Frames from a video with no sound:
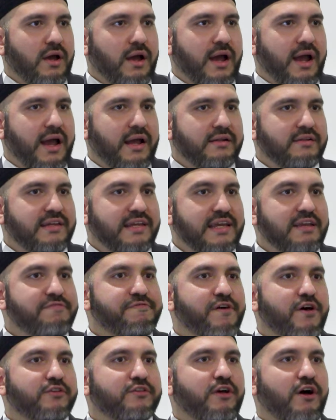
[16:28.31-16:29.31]
And he
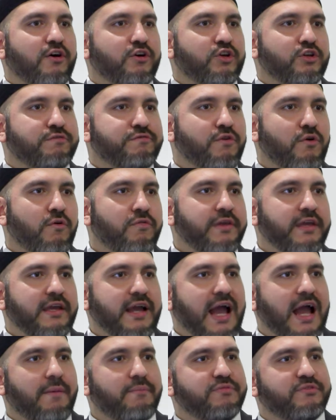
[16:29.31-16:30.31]
first argued for the
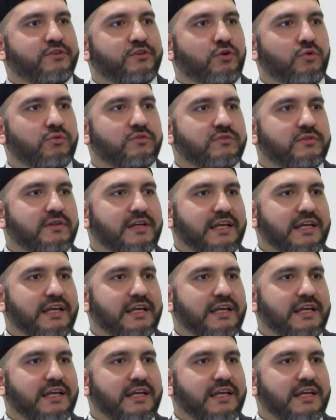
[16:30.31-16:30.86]
absolute